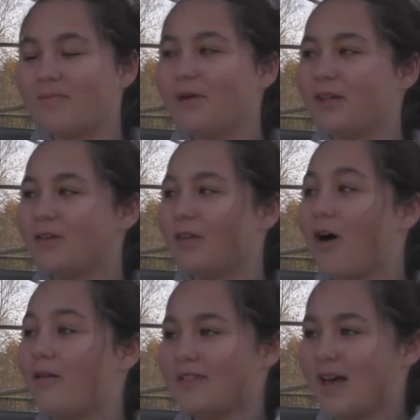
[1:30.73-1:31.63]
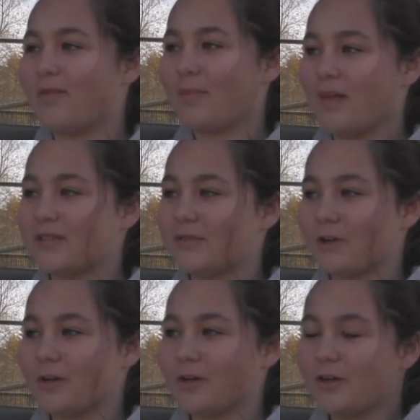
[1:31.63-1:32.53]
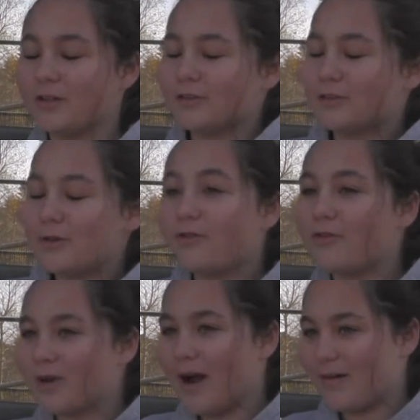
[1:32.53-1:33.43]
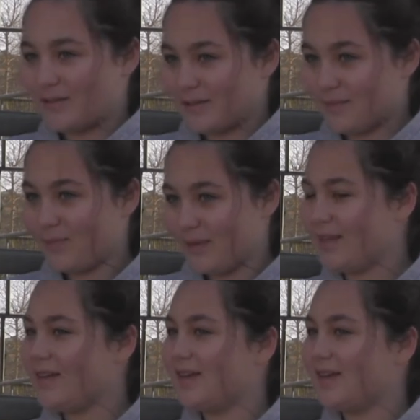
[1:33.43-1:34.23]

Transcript: but you'll always have a place for two to four hours to be